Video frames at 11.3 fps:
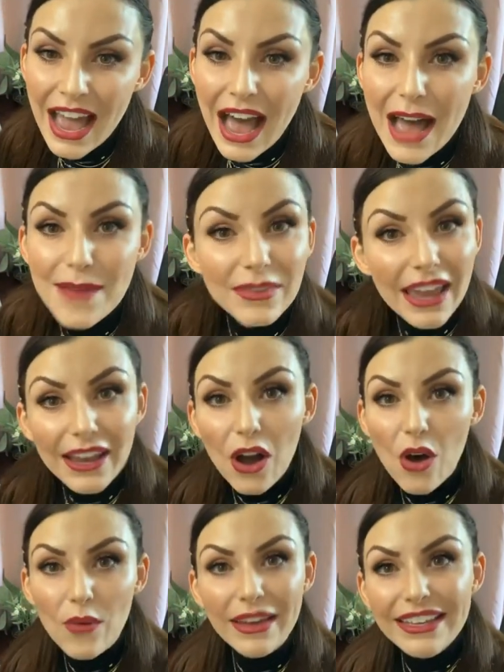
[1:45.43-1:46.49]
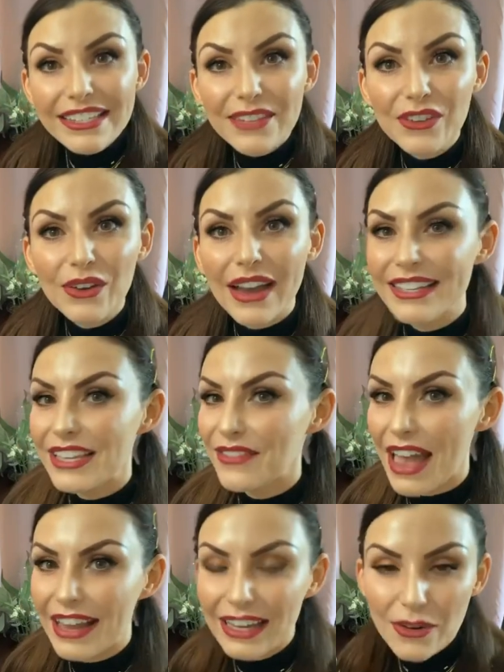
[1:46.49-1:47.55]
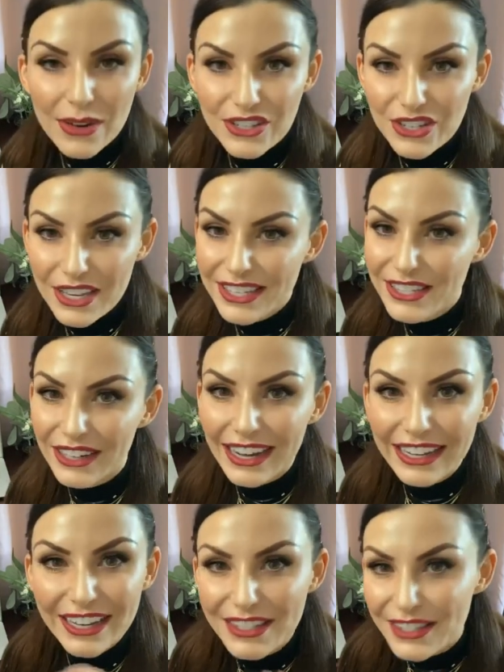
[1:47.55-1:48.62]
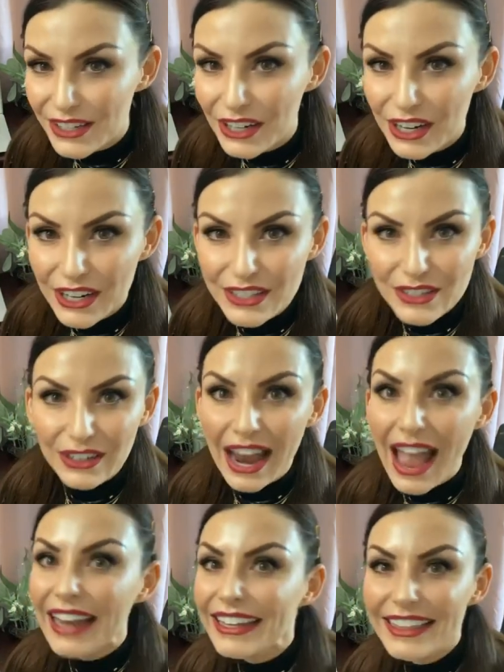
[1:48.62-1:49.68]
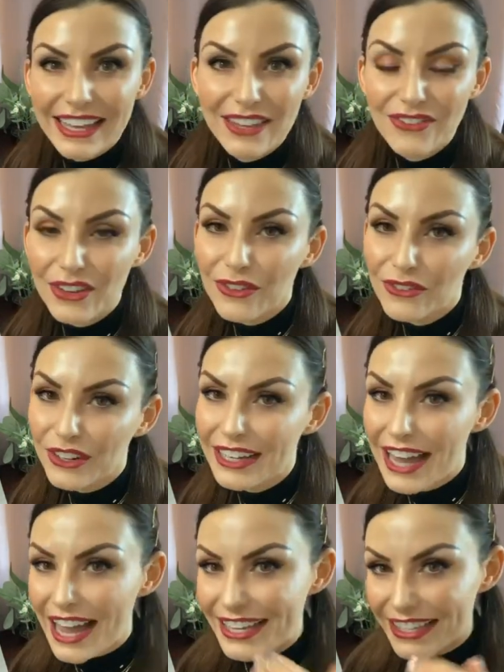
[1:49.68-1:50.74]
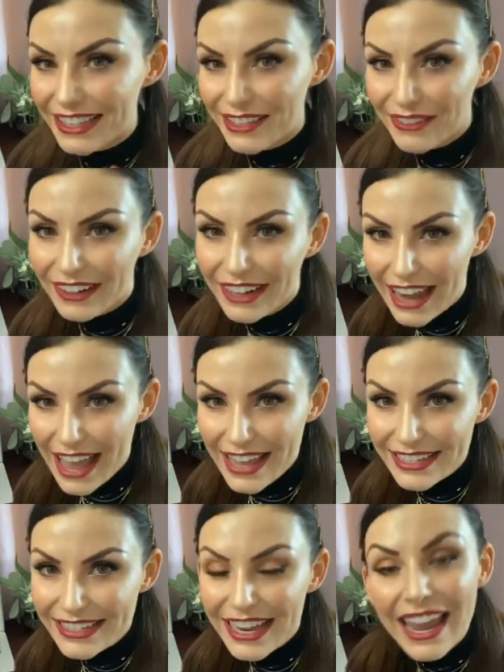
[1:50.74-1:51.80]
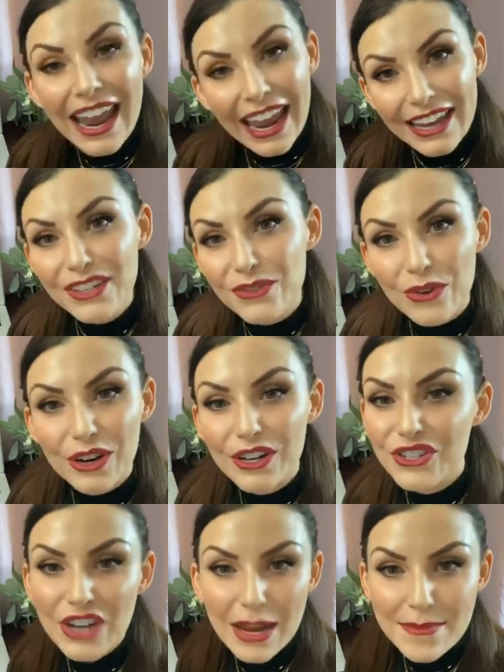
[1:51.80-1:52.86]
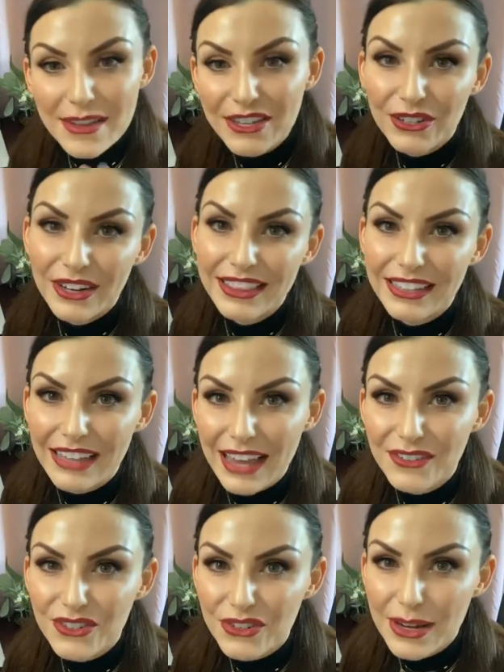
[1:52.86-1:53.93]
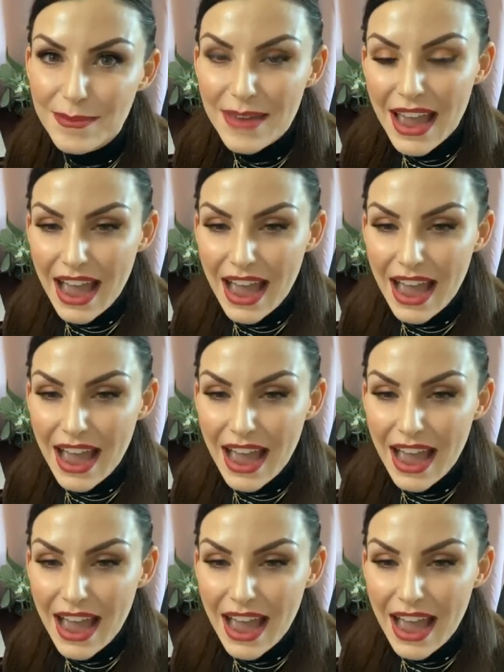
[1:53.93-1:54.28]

Like always, if you guys have any questions or any concerns or anything, feel free to ask at the very end and or chime in during the live stream.